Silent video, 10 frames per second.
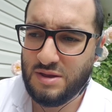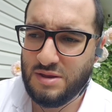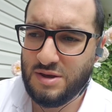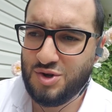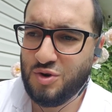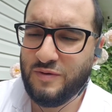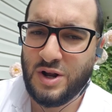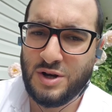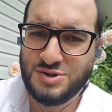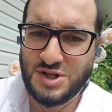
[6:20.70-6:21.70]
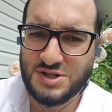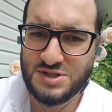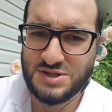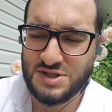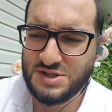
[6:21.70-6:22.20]
the juvenile
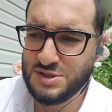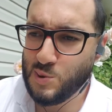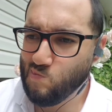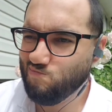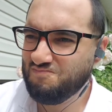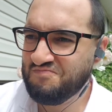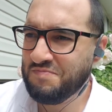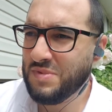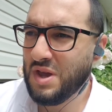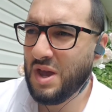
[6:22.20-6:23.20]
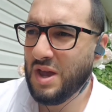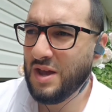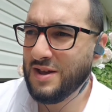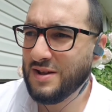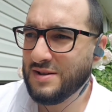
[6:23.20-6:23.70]
justice system,
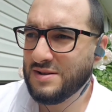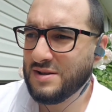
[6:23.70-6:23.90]
and